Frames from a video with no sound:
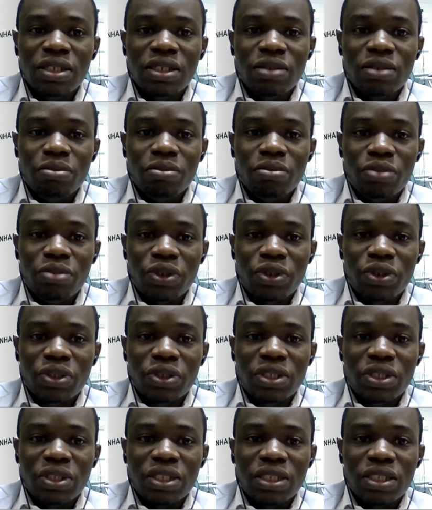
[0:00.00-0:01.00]
but
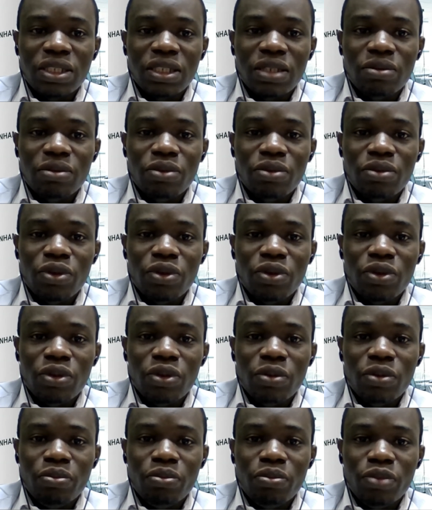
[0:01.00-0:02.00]

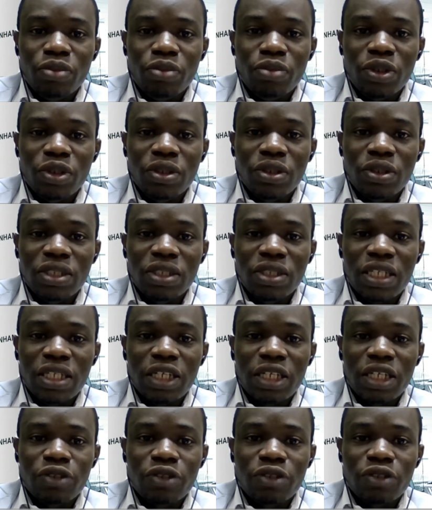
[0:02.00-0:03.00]
hoping
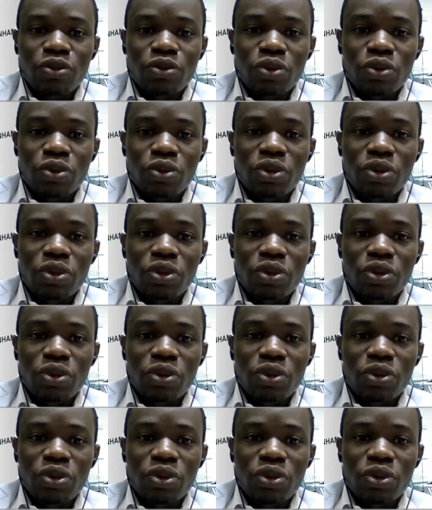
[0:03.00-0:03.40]
that would